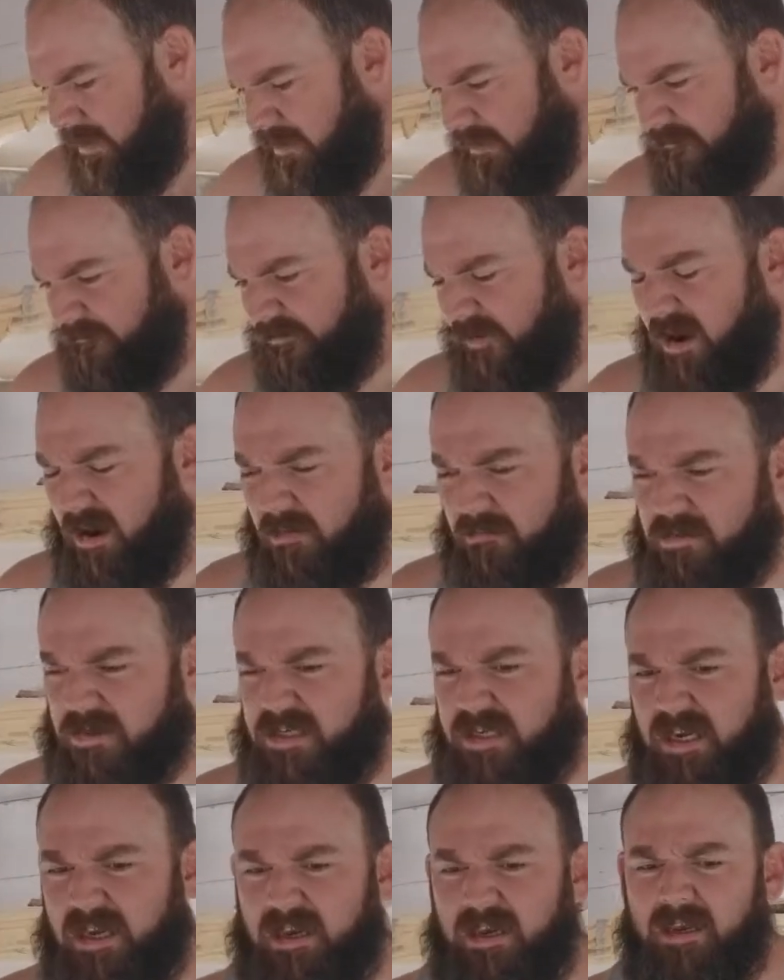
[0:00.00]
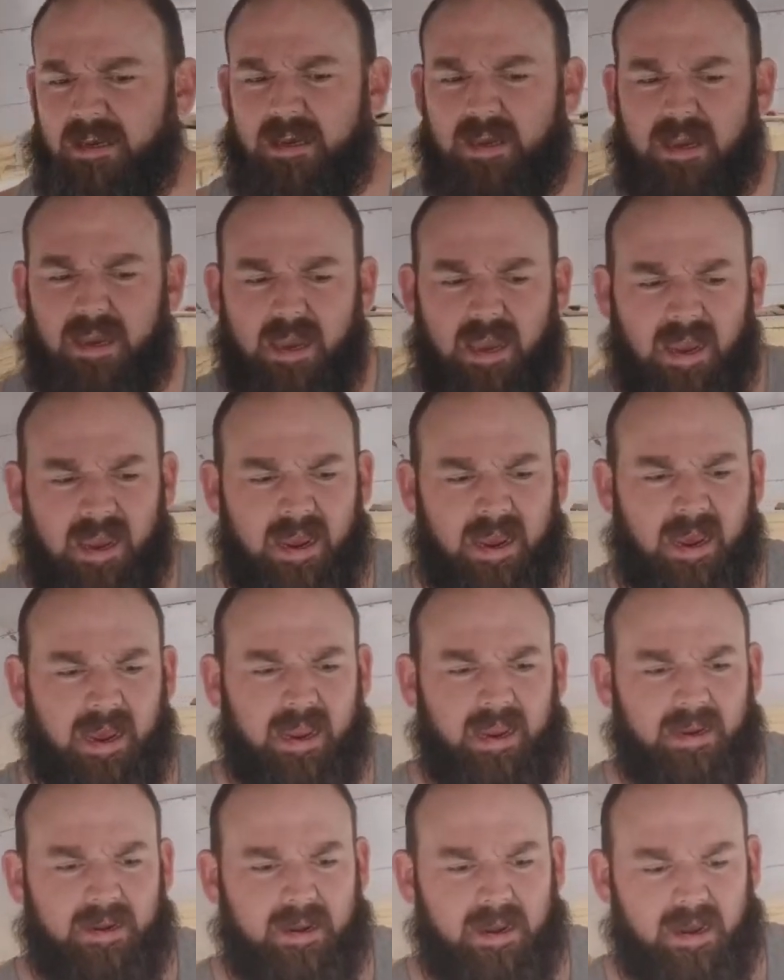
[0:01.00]
Farm sink,
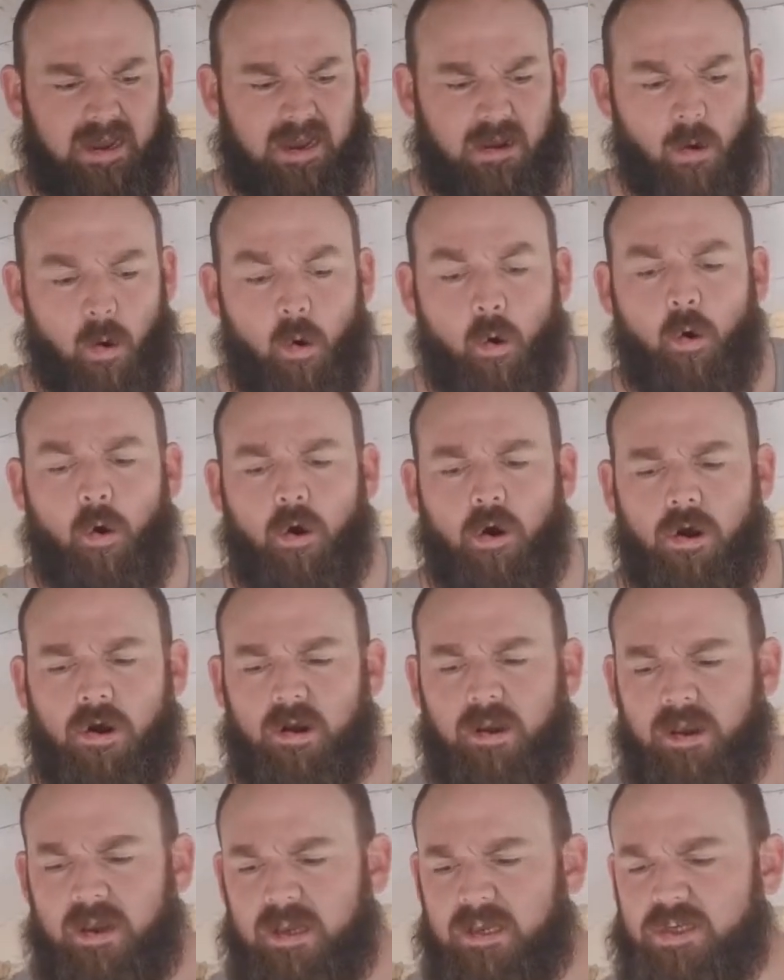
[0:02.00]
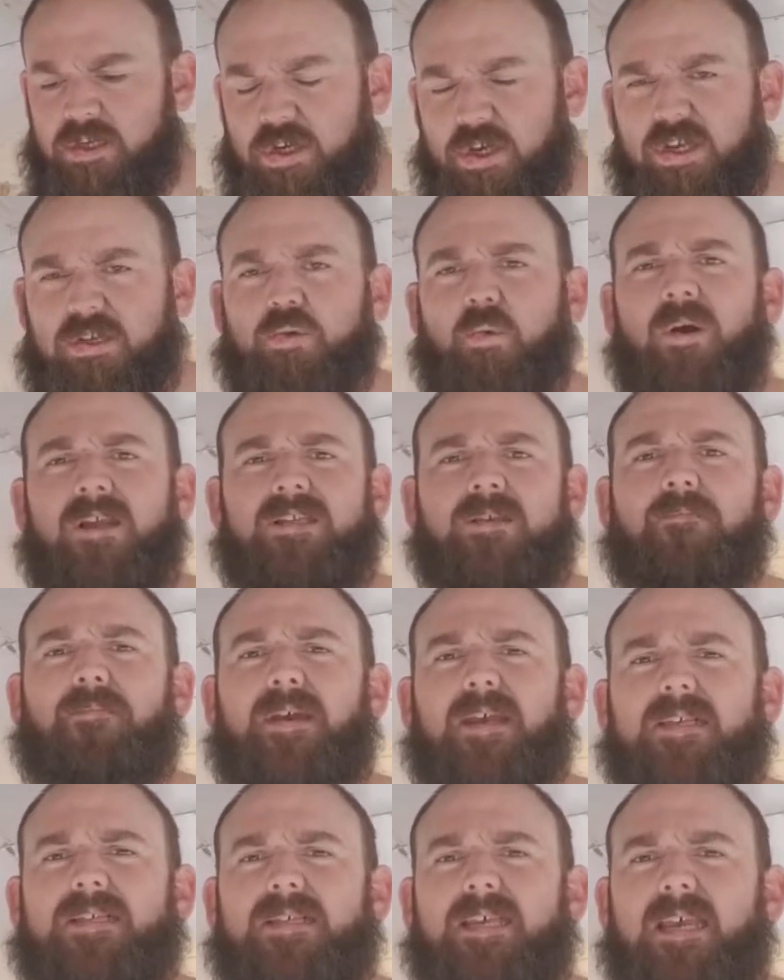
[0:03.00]
and, or she just wants a
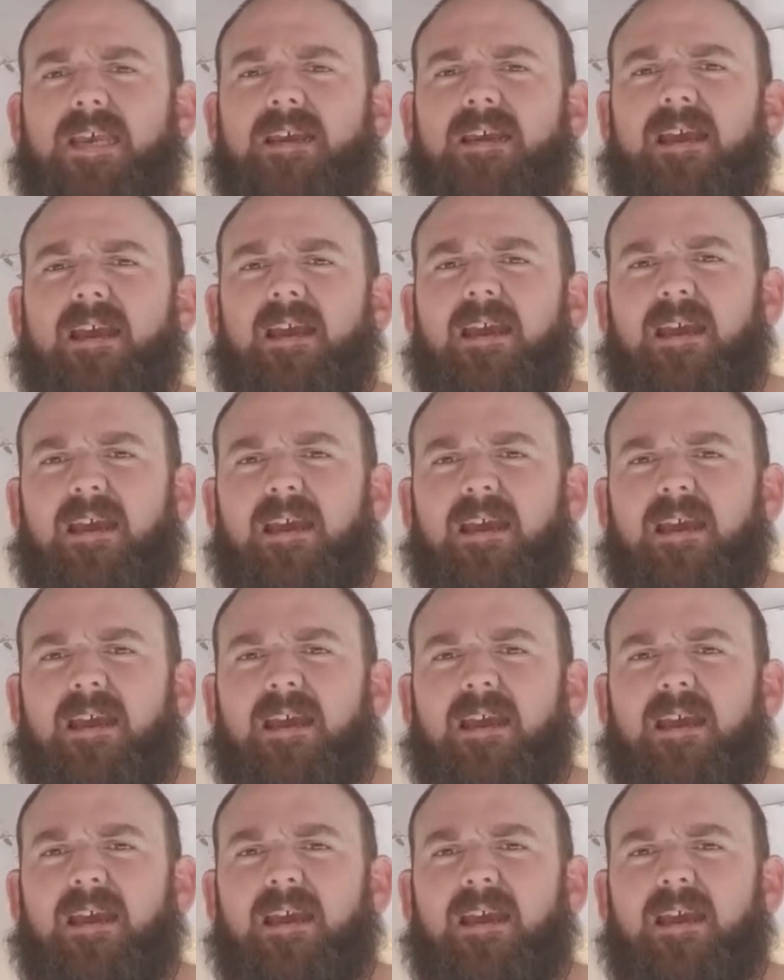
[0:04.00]
big sink.